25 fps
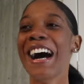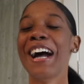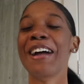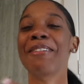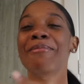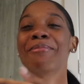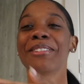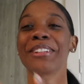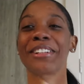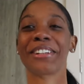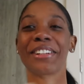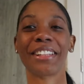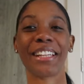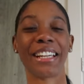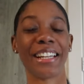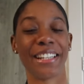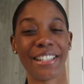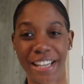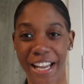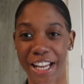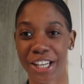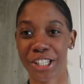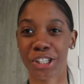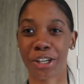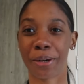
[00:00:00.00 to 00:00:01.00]
I'm literally in
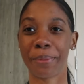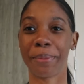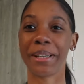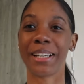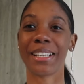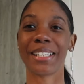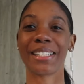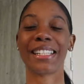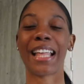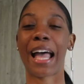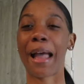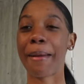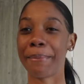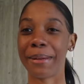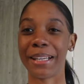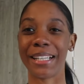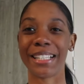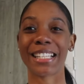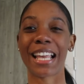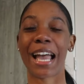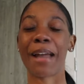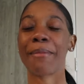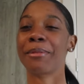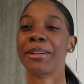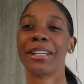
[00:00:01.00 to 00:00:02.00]
danger because that means
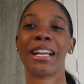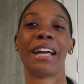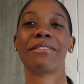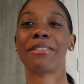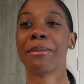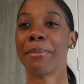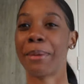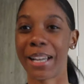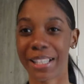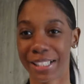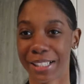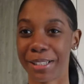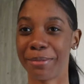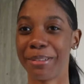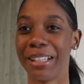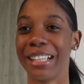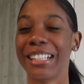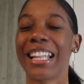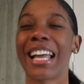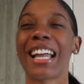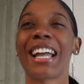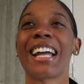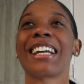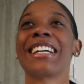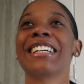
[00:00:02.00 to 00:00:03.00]
I'm gonna have to buy something.
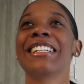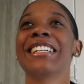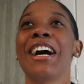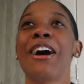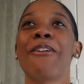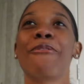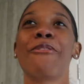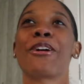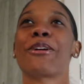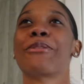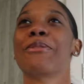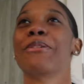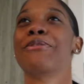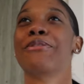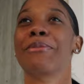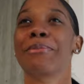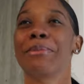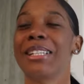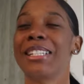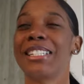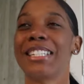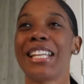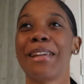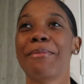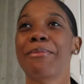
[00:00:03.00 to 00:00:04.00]
Like I cannot walk away from
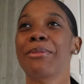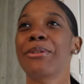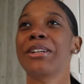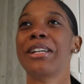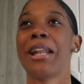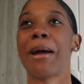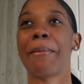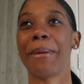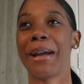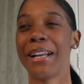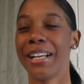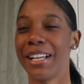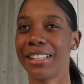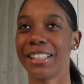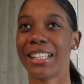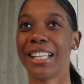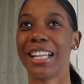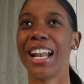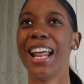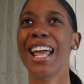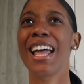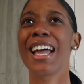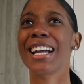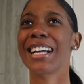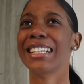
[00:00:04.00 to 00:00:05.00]
this table and not buy nothing.
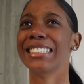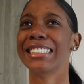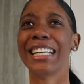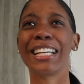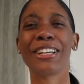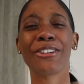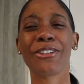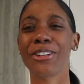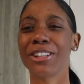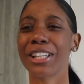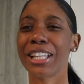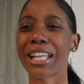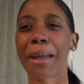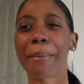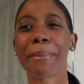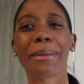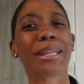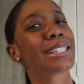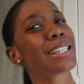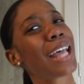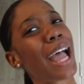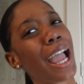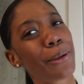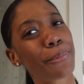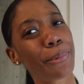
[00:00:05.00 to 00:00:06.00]
Cause then he gonna look at me
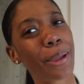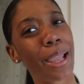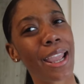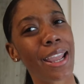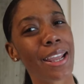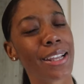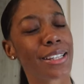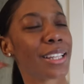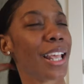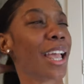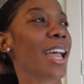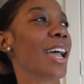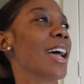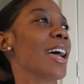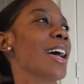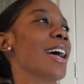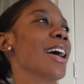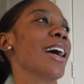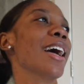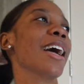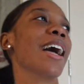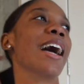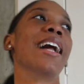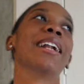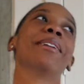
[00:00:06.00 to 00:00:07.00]
sideways.
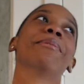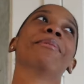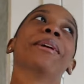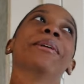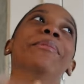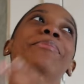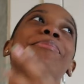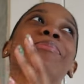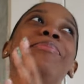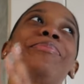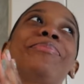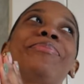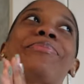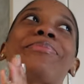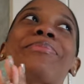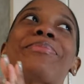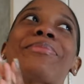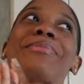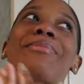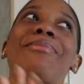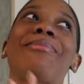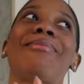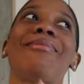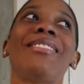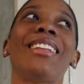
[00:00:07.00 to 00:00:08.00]
Anyway,
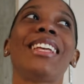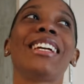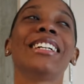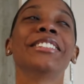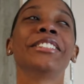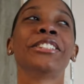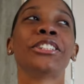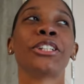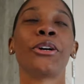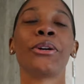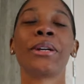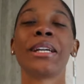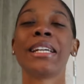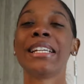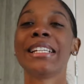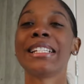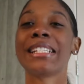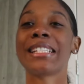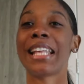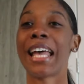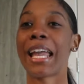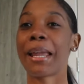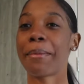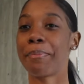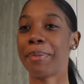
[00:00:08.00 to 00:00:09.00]
so he's
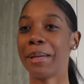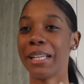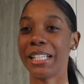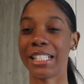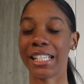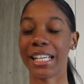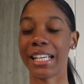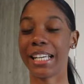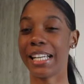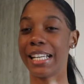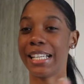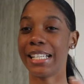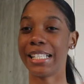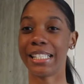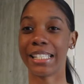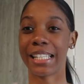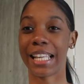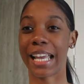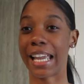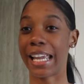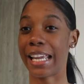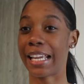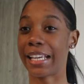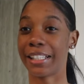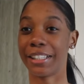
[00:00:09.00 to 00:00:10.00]
like pitching his
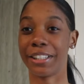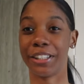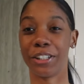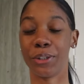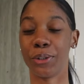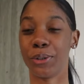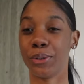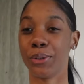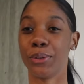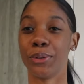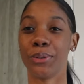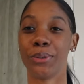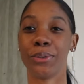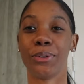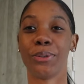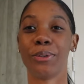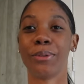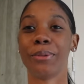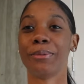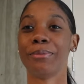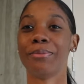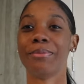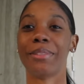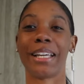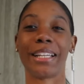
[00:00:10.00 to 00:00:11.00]
like
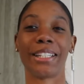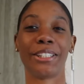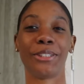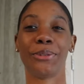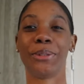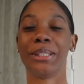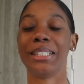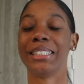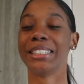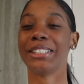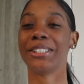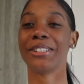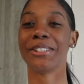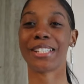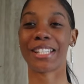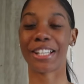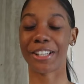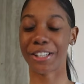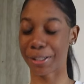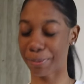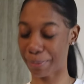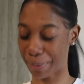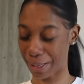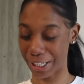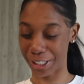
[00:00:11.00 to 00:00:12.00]
little, like doing his little
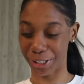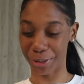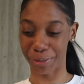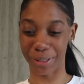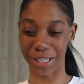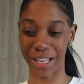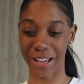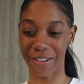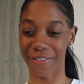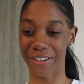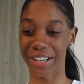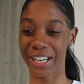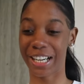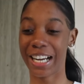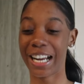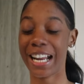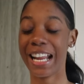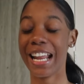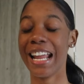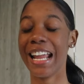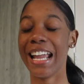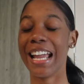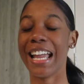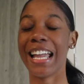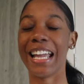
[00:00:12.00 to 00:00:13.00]
sales pitch or whatever.
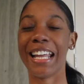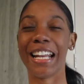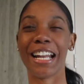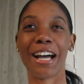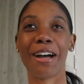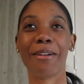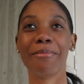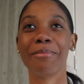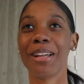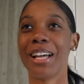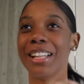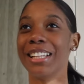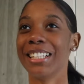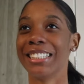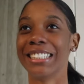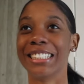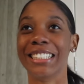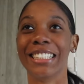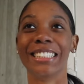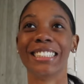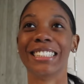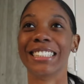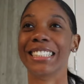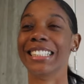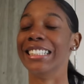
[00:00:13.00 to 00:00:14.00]
And I'm not
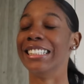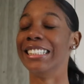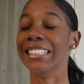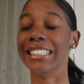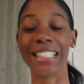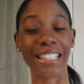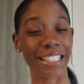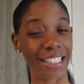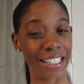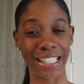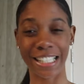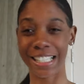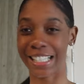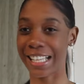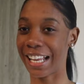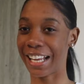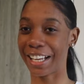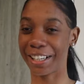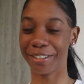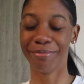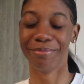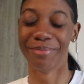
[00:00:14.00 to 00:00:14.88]
listening to a thing he's saying.